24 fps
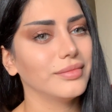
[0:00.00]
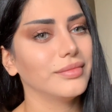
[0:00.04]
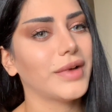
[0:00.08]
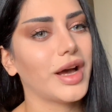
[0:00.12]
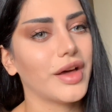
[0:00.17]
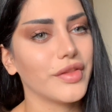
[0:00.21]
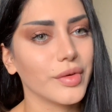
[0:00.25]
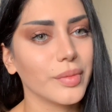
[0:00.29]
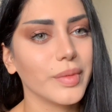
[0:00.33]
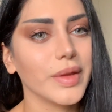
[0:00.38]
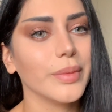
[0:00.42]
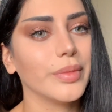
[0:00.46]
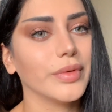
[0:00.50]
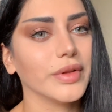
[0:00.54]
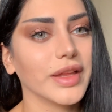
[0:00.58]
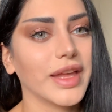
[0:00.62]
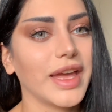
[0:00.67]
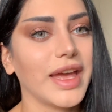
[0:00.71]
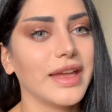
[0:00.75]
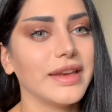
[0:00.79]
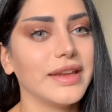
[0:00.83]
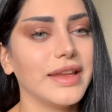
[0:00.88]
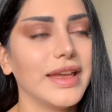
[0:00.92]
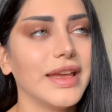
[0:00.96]
other people
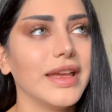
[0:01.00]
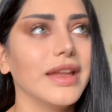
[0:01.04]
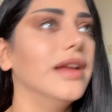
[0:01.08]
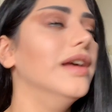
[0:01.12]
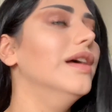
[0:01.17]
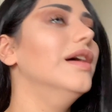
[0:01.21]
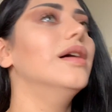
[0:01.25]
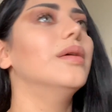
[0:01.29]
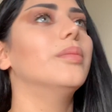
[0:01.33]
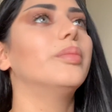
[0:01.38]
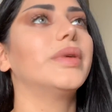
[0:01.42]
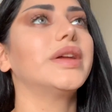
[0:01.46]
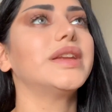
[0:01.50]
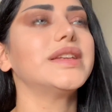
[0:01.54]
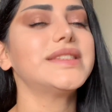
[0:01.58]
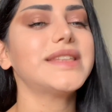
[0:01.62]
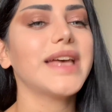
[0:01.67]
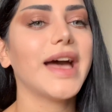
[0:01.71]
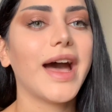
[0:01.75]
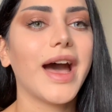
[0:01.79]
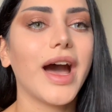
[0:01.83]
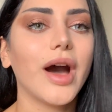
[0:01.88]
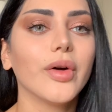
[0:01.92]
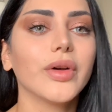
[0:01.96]
can't hit, but it's
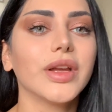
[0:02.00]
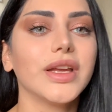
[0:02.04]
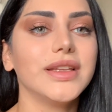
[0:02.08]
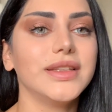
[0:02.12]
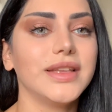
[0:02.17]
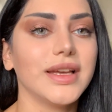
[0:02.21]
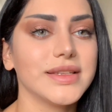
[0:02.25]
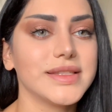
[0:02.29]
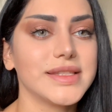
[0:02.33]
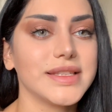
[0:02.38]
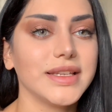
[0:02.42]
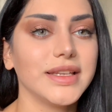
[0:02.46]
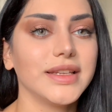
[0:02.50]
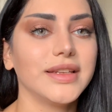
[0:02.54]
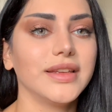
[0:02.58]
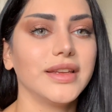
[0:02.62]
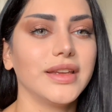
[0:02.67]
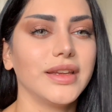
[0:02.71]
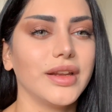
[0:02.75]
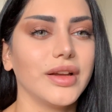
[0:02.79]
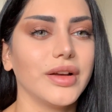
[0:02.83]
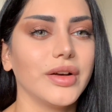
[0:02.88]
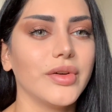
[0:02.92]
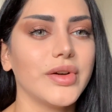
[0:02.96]
how he does it,
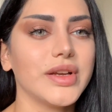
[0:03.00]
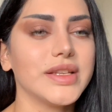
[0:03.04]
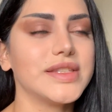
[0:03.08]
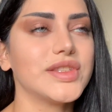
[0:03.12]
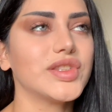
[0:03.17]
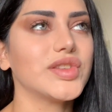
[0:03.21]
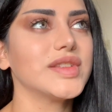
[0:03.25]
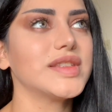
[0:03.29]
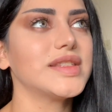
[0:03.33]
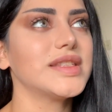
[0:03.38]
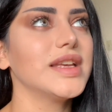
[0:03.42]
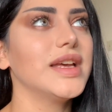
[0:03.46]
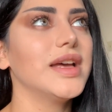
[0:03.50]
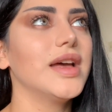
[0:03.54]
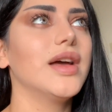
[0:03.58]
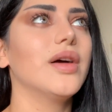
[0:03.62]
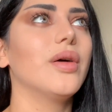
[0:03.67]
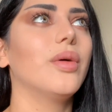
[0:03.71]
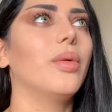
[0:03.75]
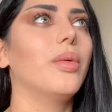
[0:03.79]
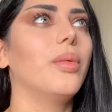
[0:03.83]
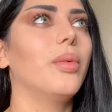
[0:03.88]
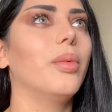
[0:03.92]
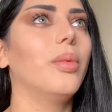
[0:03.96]
you know. It's just
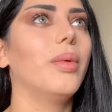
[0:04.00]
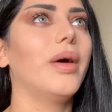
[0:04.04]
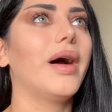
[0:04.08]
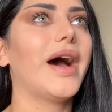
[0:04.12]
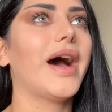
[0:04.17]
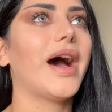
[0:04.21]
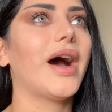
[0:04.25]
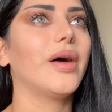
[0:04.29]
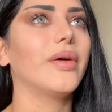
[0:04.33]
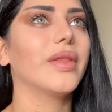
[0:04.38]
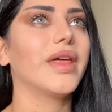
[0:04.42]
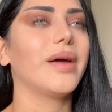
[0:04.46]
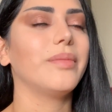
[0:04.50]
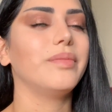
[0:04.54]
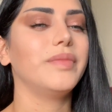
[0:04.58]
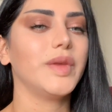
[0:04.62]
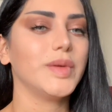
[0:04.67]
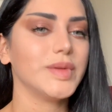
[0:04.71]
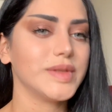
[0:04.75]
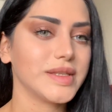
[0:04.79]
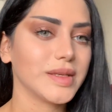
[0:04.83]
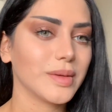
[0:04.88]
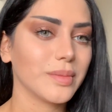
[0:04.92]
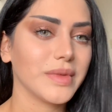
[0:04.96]
how that
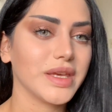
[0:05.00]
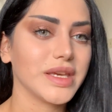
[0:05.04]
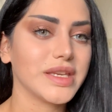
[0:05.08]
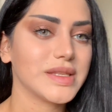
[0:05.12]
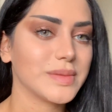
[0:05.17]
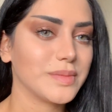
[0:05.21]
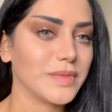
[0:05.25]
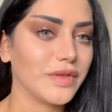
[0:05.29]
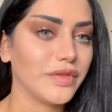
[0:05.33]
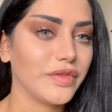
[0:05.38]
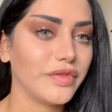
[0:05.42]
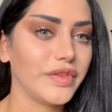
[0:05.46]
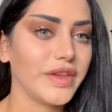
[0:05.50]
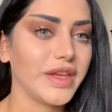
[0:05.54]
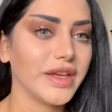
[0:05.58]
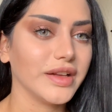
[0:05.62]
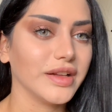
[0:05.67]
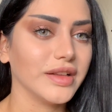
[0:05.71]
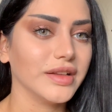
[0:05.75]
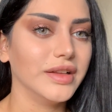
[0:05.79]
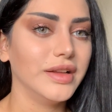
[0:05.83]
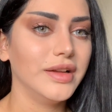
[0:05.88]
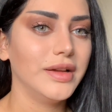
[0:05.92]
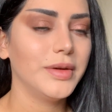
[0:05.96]
music makes me
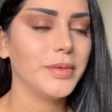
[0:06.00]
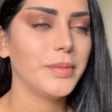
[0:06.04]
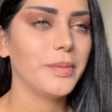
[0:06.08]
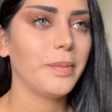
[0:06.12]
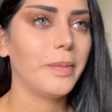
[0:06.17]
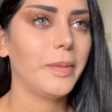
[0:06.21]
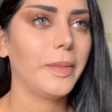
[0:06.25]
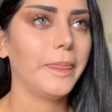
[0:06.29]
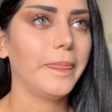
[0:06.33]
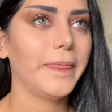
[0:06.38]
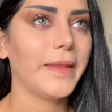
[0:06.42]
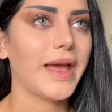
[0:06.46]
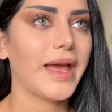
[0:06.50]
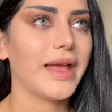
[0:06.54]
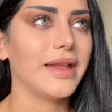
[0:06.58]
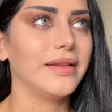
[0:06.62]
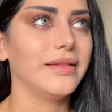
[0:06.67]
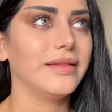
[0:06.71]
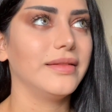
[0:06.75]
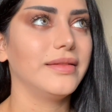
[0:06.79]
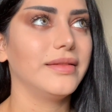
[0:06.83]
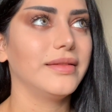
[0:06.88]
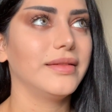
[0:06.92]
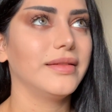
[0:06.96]
feel. And